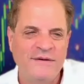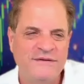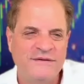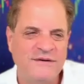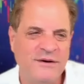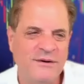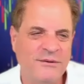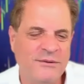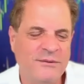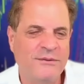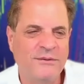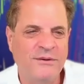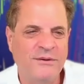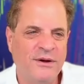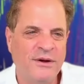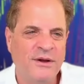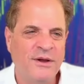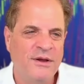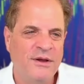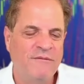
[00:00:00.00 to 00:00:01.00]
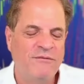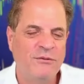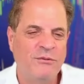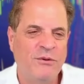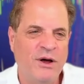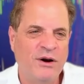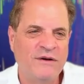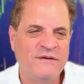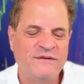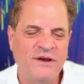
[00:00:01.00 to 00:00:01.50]
So uh, if you
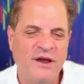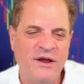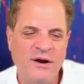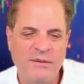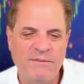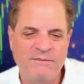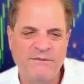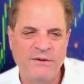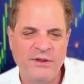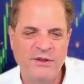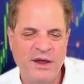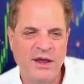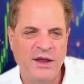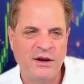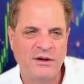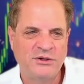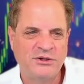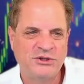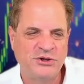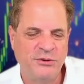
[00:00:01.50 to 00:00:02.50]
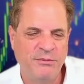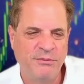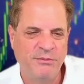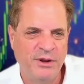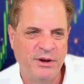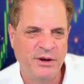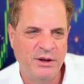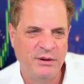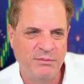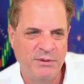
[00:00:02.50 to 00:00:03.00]
want to sign up for that, shoot me
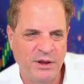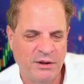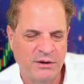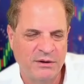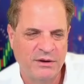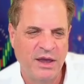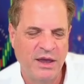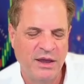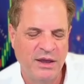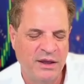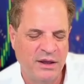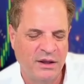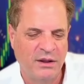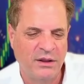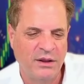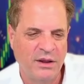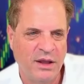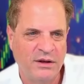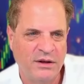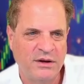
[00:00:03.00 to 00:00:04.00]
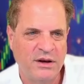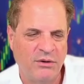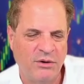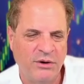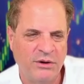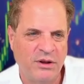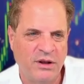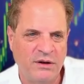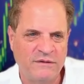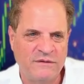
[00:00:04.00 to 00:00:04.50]
an email, kl at
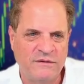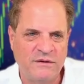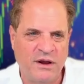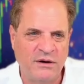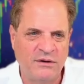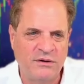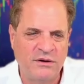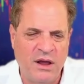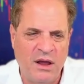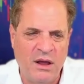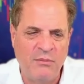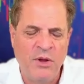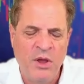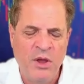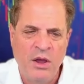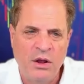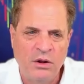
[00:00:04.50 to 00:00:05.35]
kerrylutz.com,